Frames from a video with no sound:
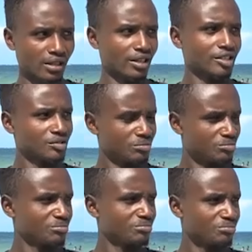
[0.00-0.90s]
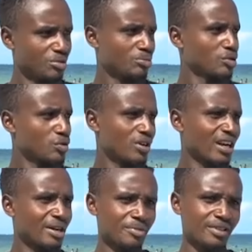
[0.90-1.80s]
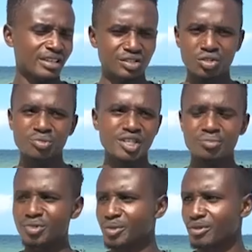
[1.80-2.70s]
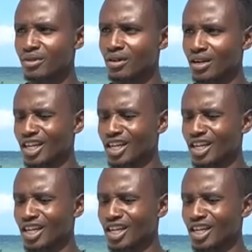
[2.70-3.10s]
Like, people do come here, so many people.